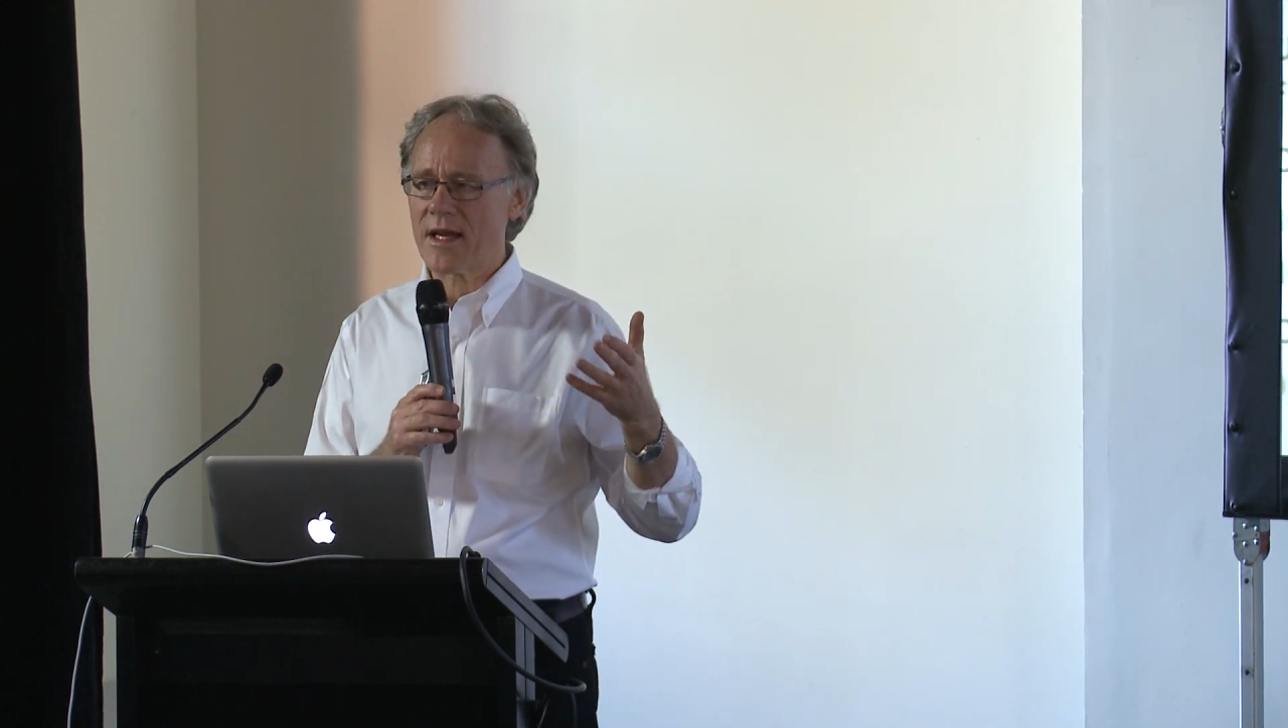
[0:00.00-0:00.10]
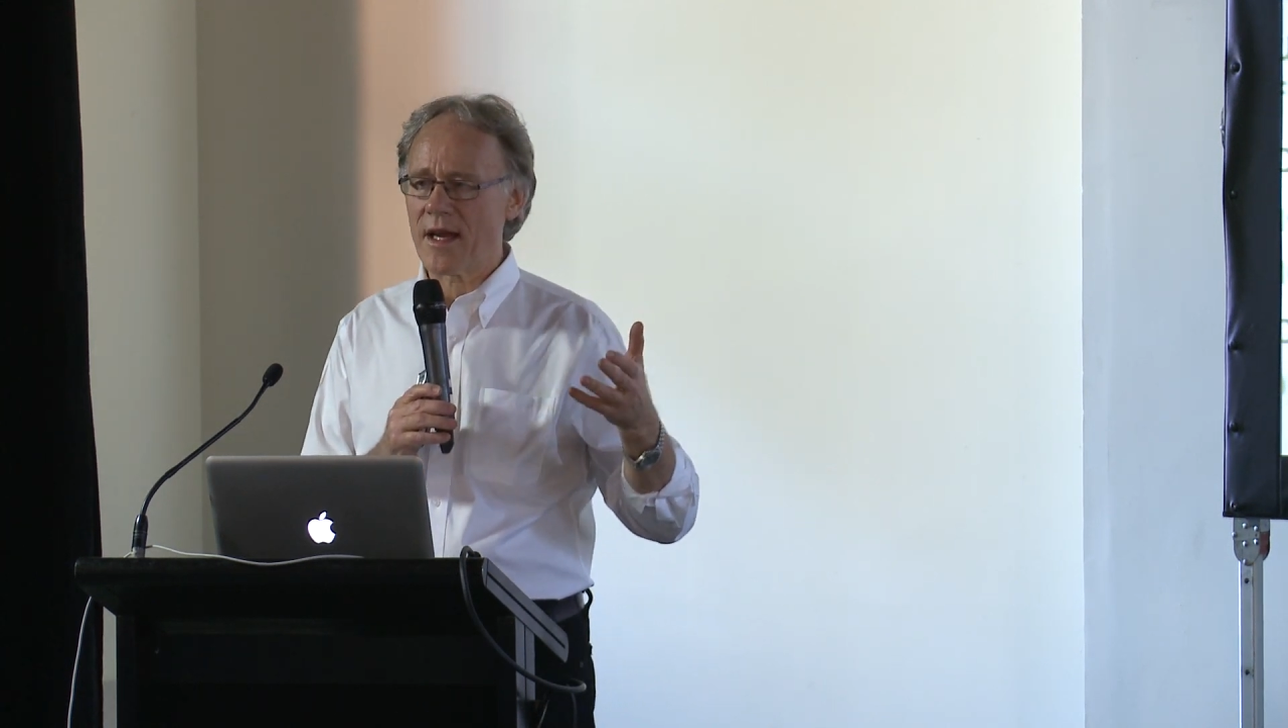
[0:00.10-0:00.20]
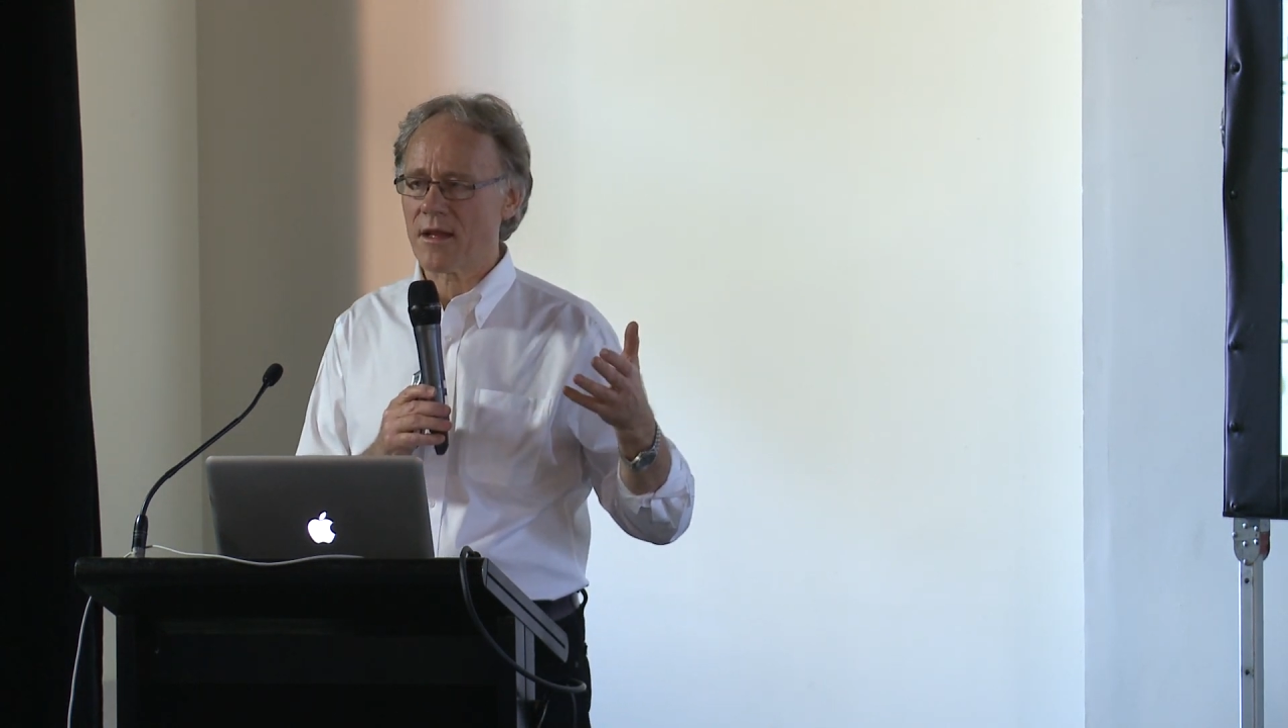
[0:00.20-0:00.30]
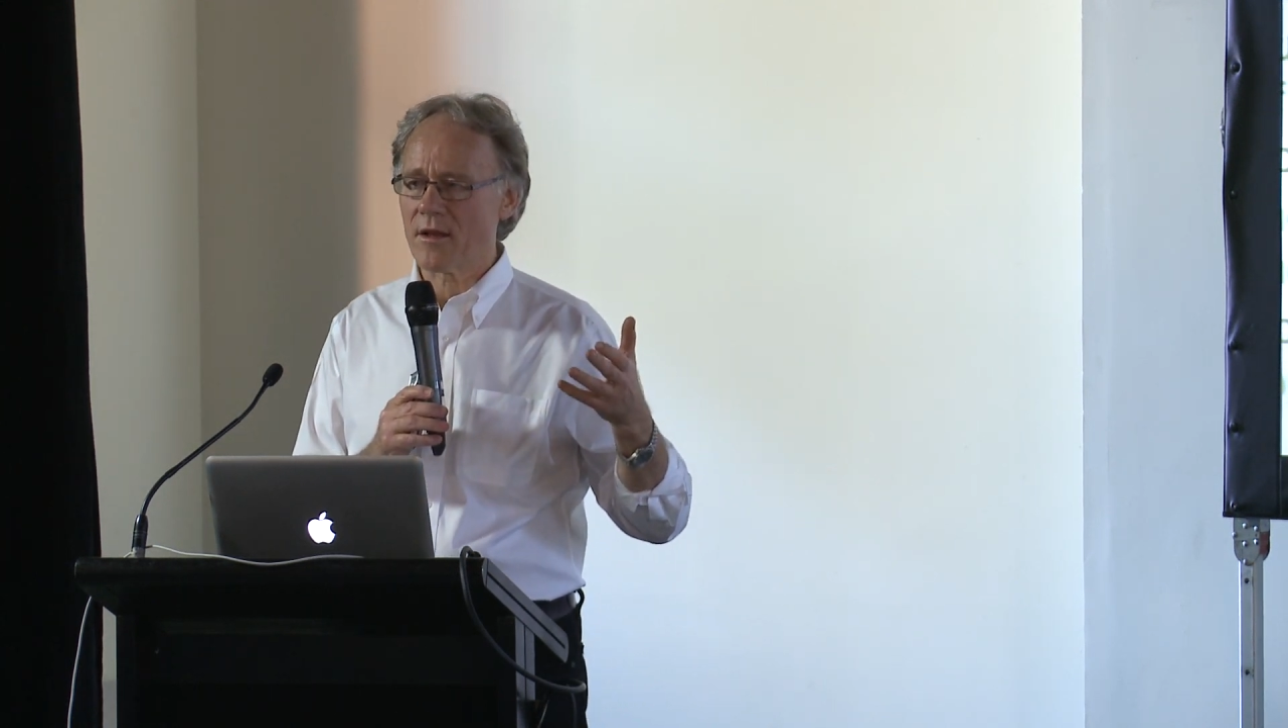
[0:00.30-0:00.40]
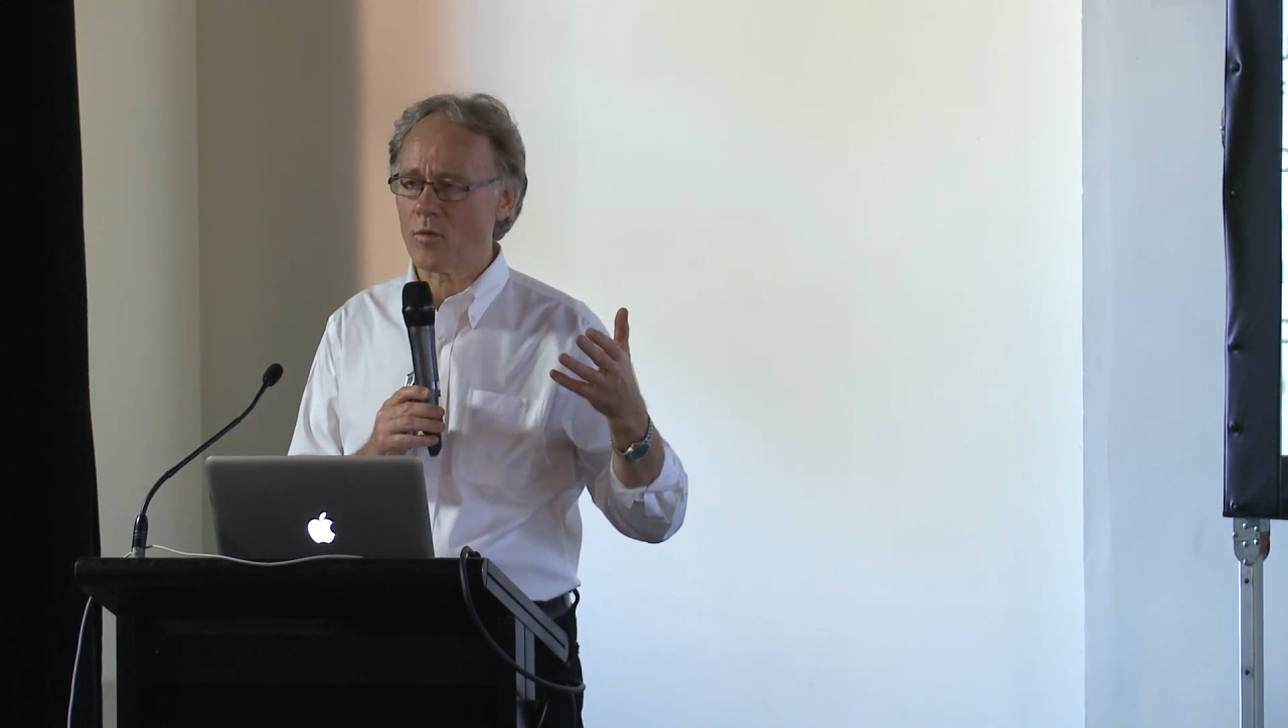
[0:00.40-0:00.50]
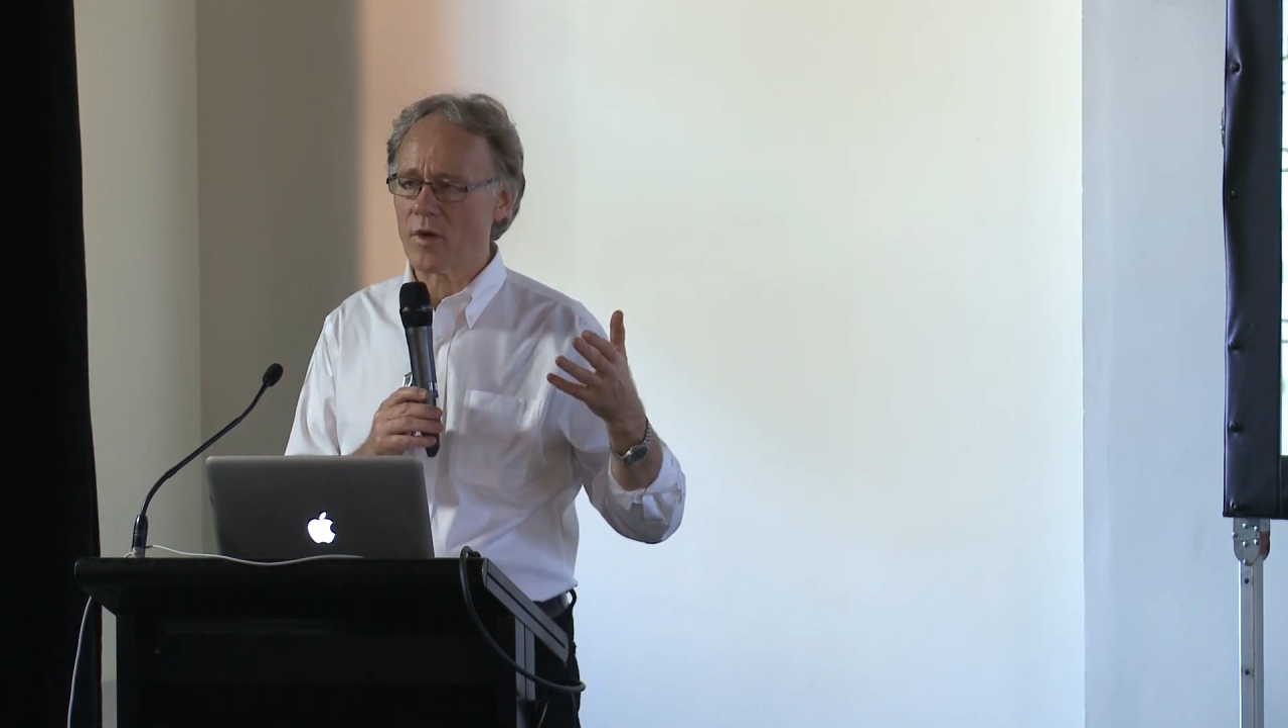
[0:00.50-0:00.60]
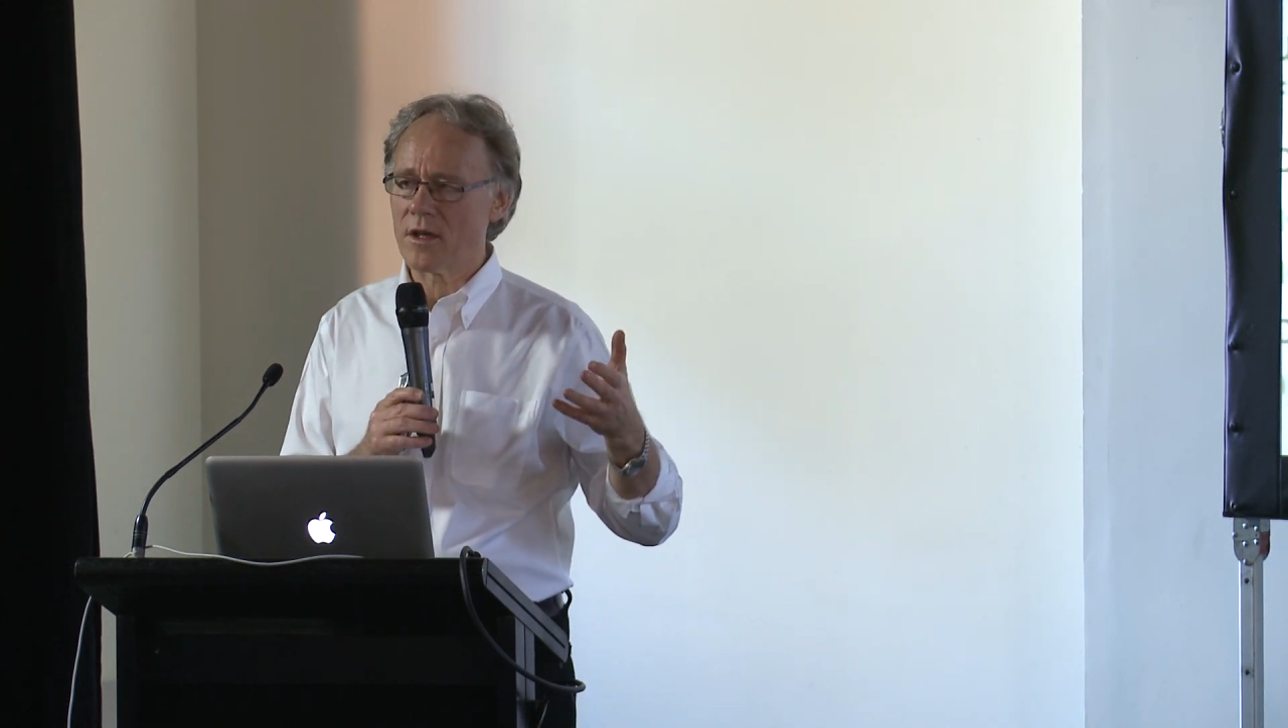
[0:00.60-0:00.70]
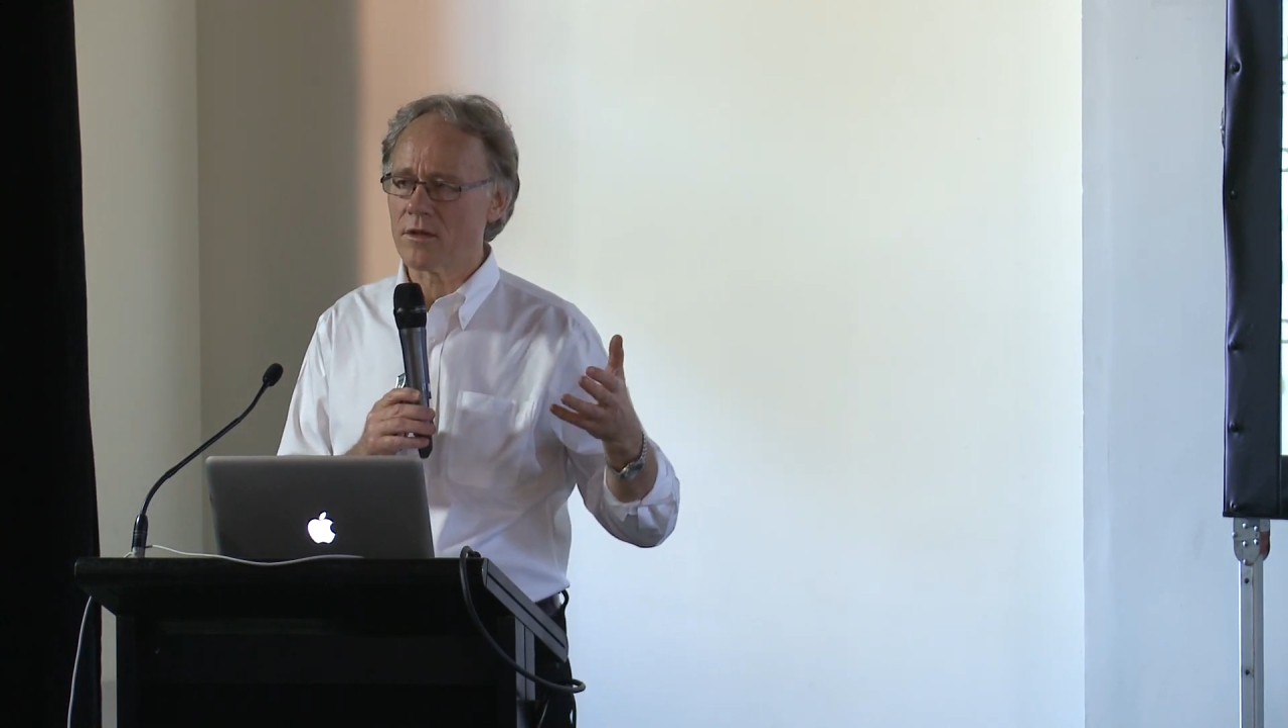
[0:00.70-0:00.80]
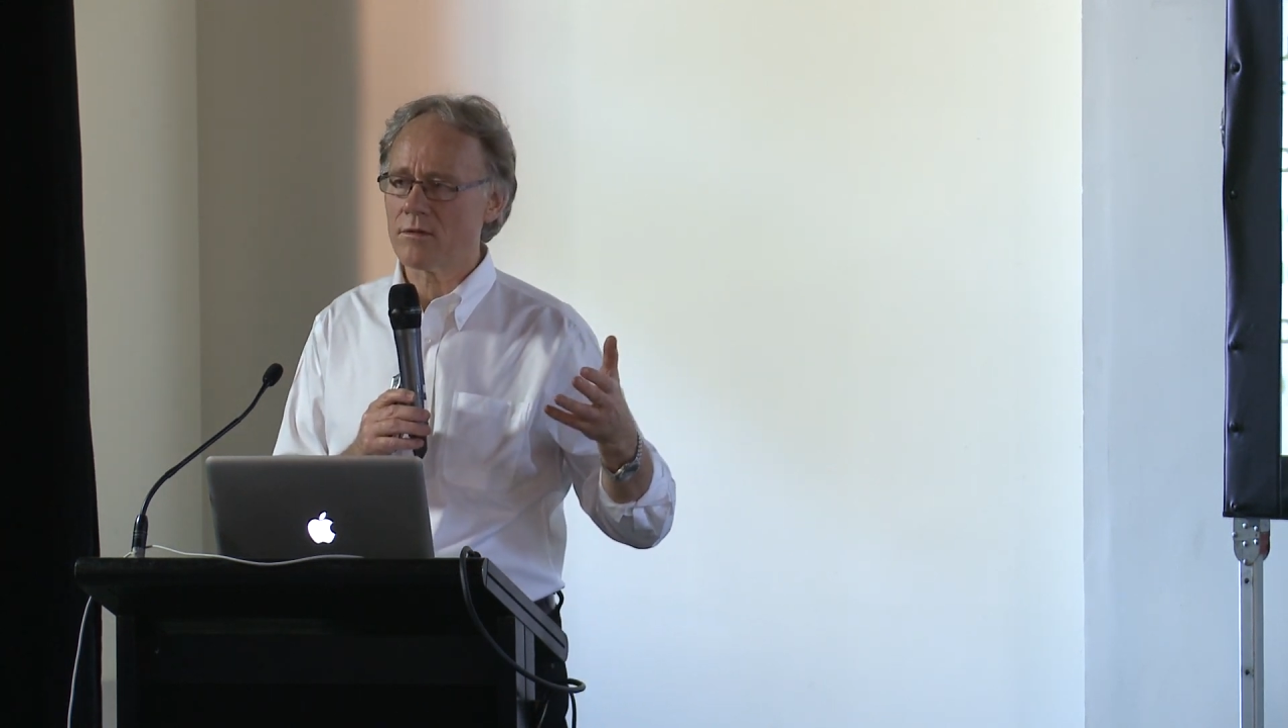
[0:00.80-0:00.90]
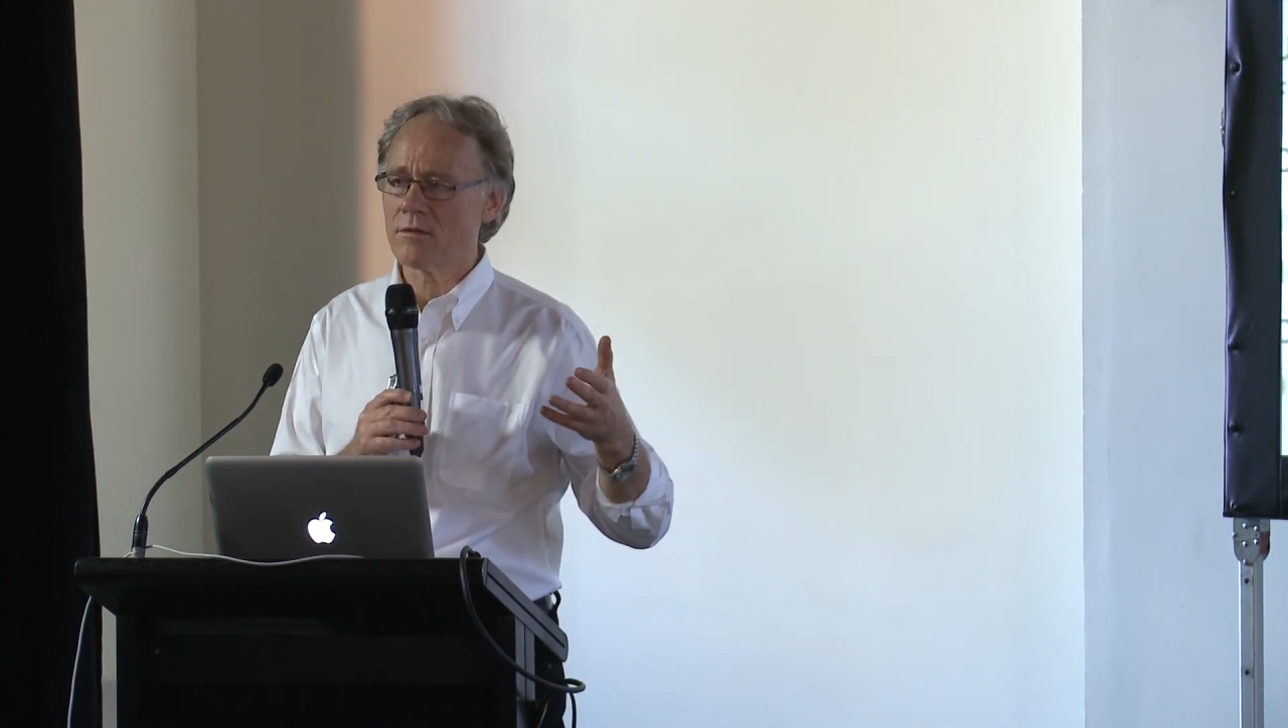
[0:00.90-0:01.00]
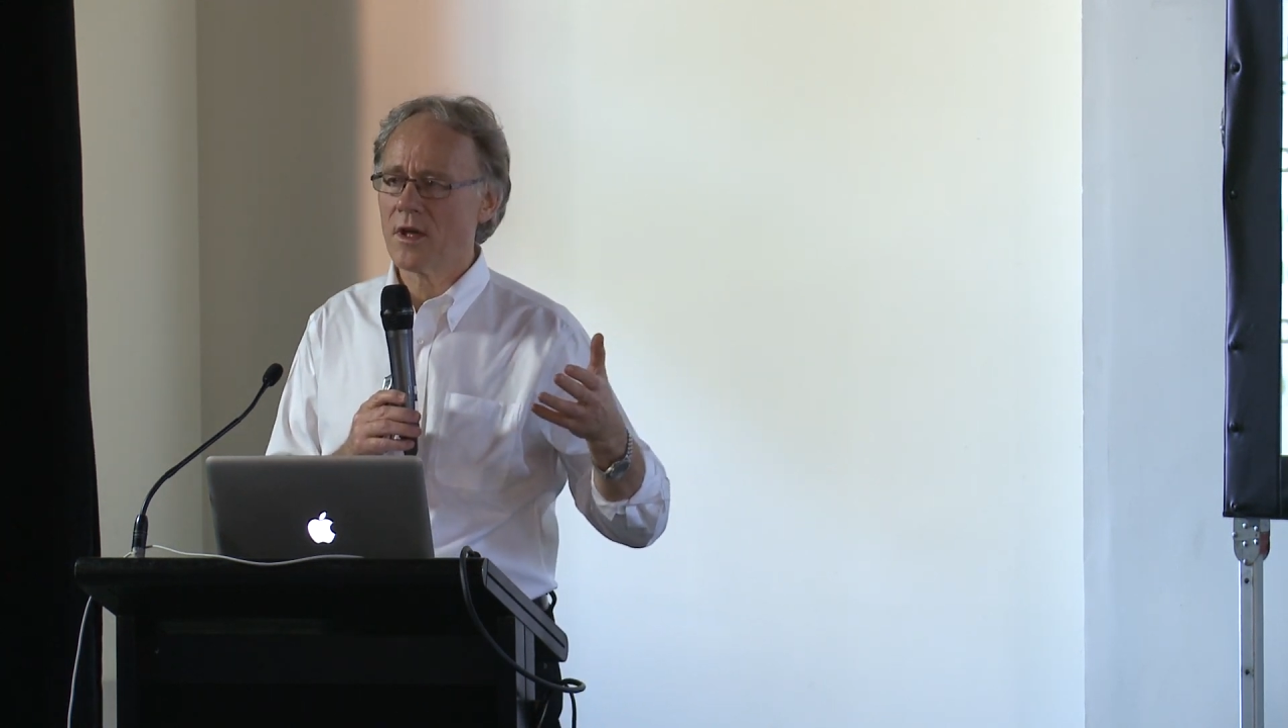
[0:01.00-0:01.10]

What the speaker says: tech than we do,